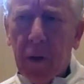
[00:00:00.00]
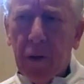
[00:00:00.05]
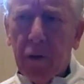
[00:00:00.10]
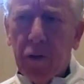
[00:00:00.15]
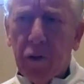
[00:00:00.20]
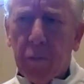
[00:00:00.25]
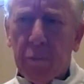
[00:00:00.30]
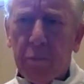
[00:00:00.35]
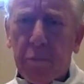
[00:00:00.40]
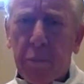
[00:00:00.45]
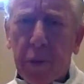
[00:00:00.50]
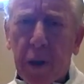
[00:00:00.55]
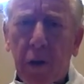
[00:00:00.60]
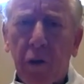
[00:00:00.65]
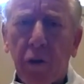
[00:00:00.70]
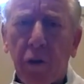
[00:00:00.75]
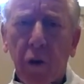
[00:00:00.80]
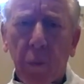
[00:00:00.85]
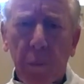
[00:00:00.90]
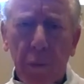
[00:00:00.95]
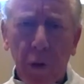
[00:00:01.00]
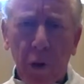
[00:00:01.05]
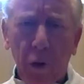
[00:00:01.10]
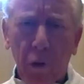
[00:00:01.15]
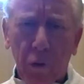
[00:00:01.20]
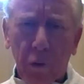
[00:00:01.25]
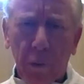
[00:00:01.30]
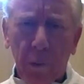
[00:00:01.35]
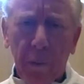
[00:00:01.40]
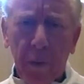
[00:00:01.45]
to build a
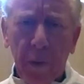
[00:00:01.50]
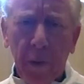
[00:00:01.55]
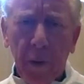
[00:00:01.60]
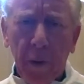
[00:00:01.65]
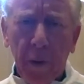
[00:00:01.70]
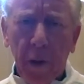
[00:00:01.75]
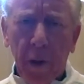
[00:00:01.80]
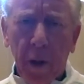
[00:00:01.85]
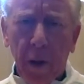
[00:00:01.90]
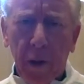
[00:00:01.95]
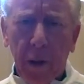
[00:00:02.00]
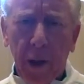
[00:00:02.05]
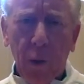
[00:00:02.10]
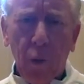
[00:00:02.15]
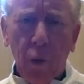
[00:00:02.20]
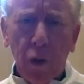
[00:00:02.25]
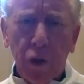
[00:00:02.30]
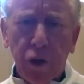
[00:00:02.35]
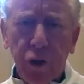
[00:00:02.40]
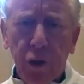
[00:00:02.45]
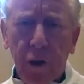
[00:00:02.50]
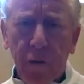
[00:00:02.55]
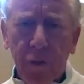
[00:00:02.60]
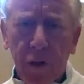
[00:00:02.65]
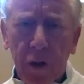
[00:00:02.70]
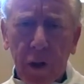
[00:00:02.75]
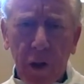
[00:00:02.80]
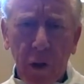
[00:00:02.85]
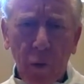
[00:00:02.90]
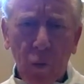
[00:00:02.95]
program. Now, once you
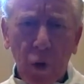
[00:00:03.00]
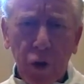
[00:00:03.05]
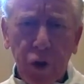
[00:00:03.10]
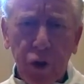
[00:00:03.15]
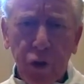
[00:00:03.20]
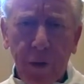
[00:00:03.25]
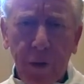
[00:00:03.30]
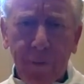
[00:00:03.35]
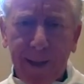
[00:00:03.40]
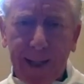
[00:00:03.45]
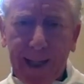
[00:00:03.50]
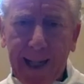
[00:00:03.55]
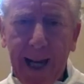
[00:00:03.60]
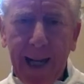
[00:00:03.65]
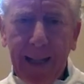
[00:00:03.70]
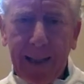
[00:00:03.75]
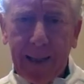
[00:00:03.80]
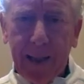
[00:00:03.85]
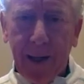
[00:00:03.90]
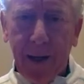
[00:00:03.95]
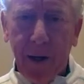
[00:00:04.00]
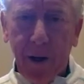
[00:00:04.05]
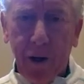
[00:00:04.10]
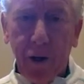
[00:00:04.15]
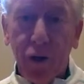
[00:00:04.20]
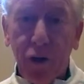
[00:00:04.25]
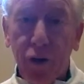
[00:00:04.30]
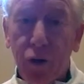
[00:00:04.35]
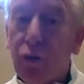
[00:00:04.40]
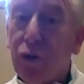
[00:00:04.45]
ever got
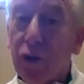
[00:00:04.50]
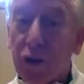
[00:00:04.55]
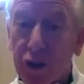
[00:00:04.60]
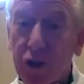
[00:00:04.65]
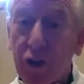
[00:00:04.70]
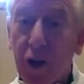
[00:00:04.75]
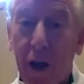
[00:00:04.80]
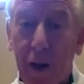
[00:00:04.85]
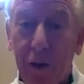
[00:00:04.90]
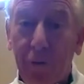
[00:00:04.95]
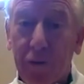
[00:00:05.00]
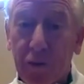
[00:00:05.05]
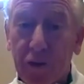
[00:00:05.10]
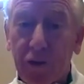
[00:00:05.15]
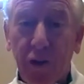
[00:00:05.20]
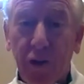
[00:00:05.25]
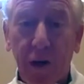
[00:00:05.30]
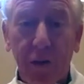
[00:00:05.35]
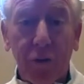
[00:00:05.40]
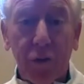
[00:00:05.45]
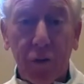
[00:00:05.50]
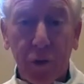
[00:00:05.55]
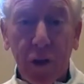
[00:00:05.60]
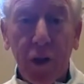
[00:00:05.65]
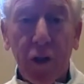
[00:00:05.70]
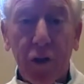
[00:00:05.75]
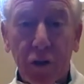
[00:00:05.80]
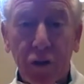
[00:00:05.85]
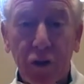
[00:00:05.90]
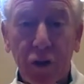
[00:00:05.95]
there, you could stay for several
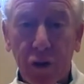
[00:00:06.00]
years.